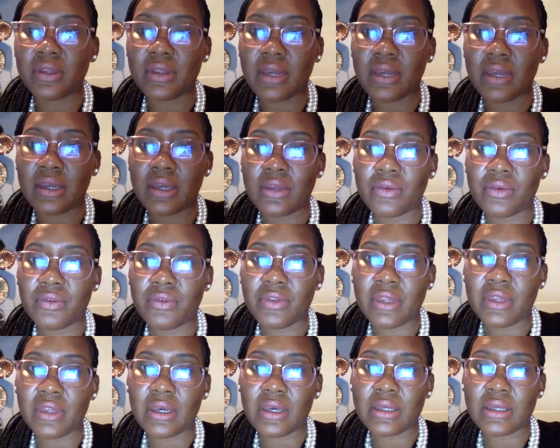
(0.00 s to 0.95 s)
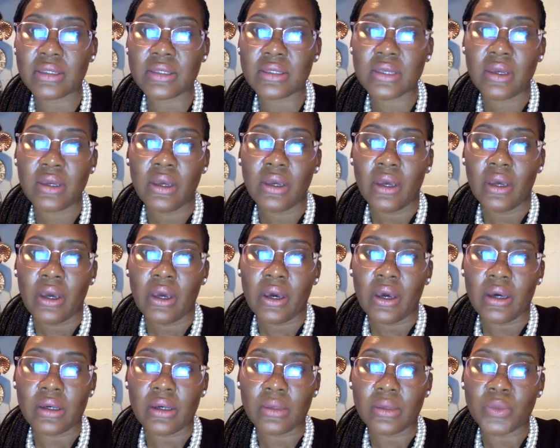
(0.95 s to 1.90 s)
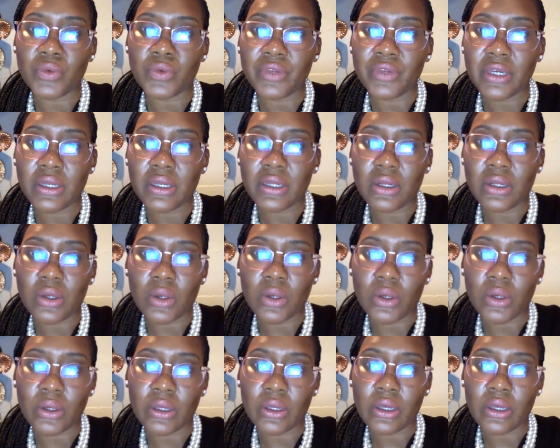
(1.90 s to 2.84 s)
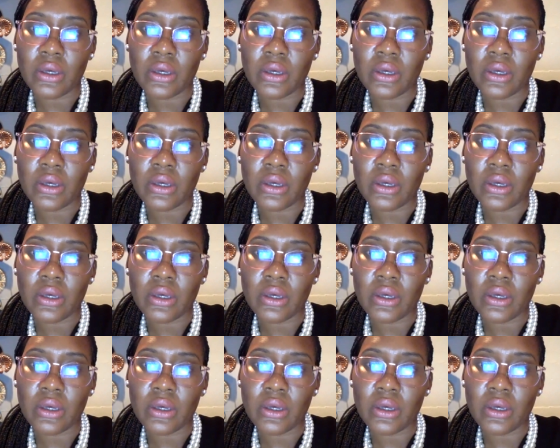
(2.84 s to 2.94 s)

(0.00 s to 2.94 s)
Thank you for that. Moving along.